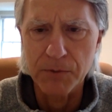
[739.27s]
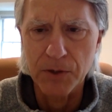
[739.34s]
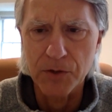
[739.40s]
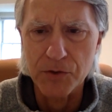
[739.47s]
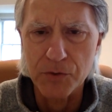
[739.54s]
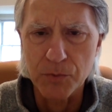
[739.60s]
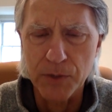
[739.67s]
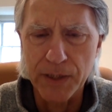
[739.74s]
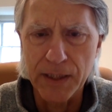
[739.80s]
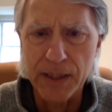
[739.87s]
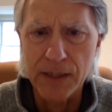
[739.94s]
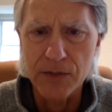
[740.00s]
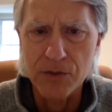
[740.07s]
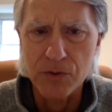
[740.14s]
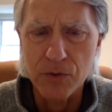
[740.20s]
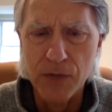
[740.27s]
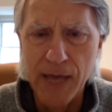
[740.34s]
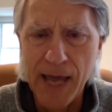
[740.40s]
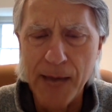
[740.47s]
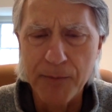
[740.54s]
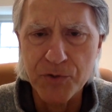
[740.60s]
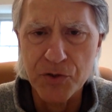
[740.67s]
because we need to
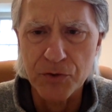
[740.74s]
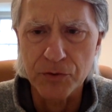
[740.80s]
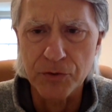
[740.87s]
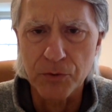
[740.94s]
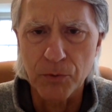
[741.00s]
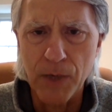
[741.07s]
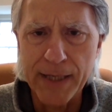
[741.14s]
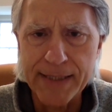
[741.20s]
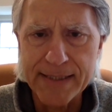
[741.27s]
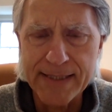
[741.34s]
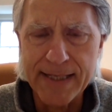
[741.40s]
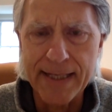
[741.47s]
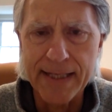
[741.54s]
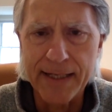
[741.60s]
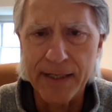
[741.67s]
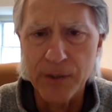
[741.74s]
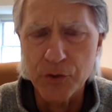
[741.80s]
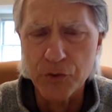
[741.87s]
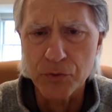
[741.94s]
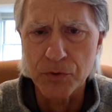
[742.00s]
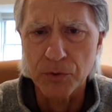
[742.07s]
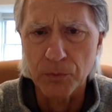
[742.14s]
capture the right data
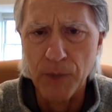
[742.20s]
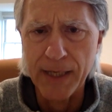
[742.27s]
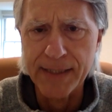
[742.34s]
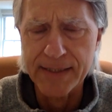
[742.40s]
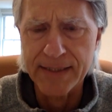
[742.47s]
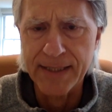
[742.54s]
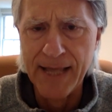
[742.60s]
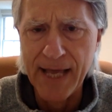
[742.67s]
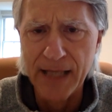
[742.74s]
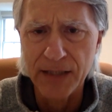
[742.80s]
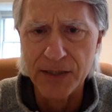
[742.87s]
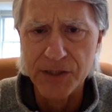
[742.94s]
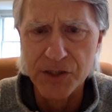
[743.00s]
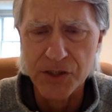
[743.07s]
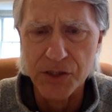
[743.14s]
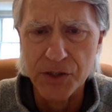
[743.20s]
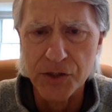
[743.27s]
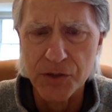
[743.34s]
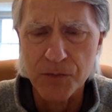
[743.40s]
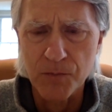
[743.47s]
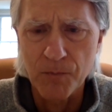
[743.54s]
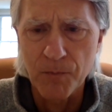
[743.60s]
and do the right
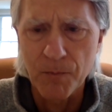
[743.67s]
analysis,